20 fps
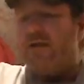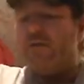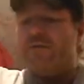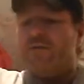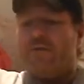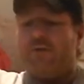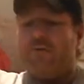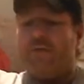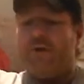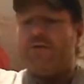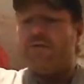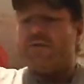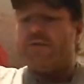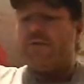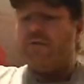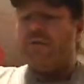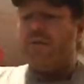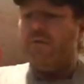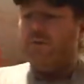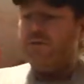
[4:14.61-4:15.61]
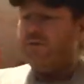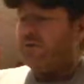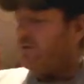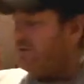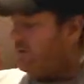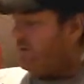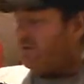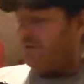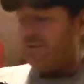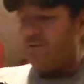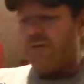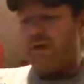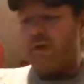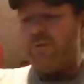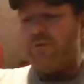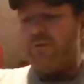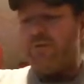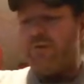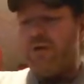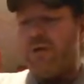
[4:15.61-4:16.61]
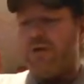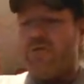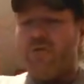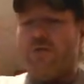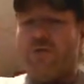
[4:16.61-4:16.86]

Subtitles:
So basically, when you're done with that, the